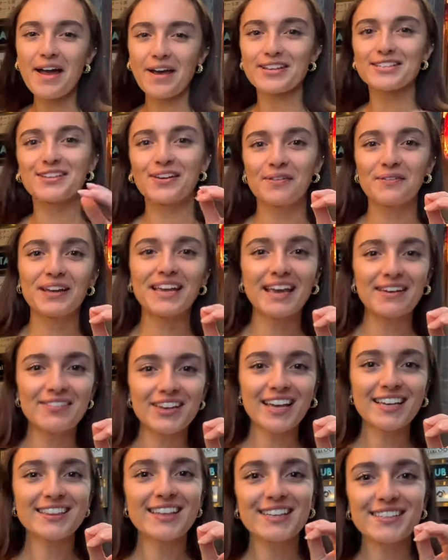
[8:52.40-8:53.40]
So we keep
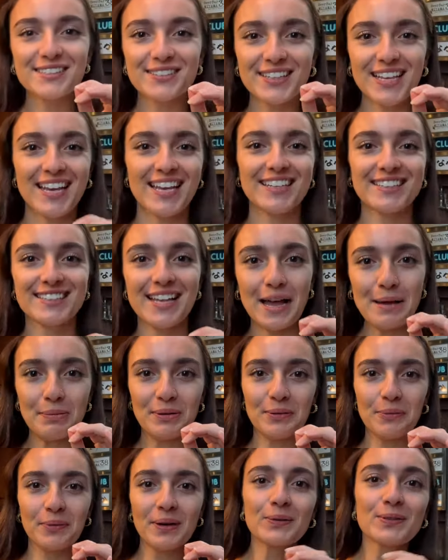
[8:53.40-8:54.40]
getting these things
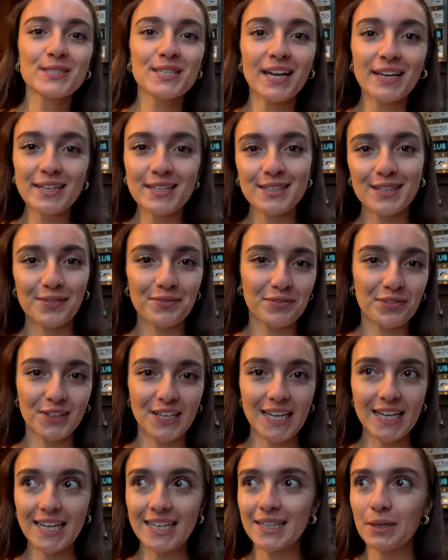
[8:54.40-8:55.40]
happen. We'll say
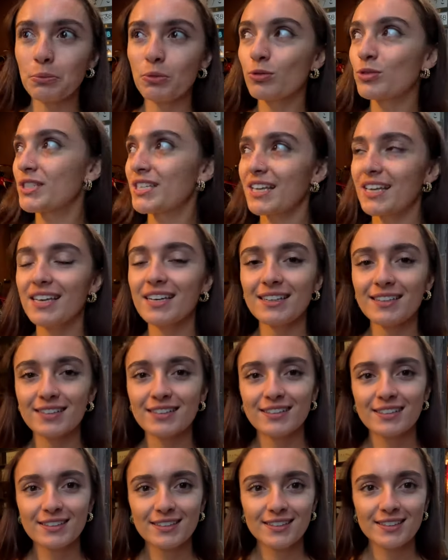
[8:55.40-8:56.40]
something and then we'll see it.
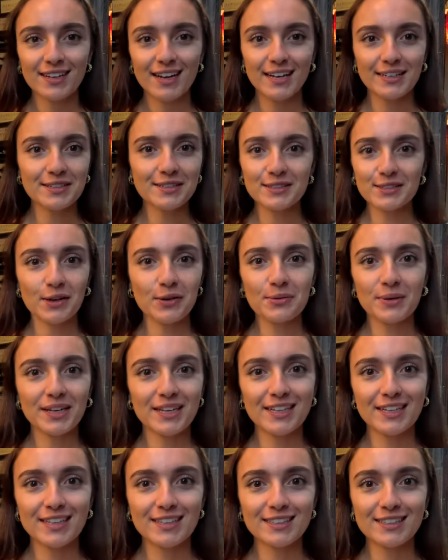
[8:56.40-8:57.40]
And it's and so
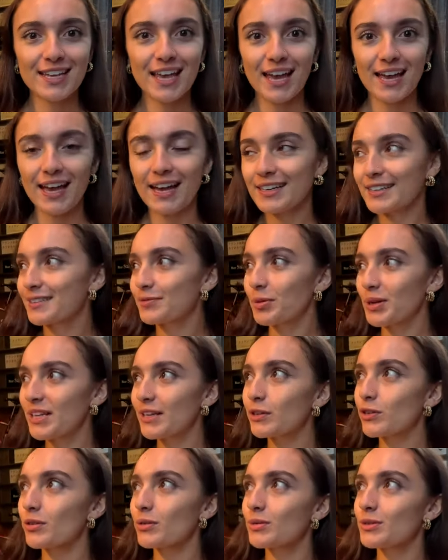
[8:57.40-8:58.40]
weird. Day. Yeah, and we
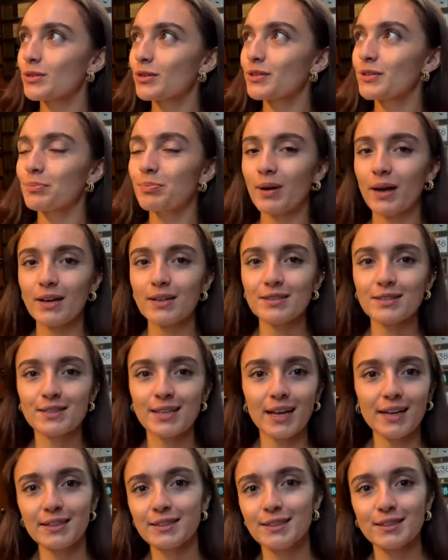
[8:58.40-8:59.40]
literally was on the bus
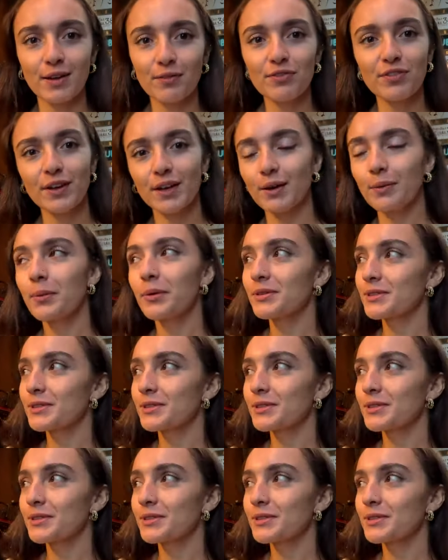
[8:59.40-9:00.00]
saying something and we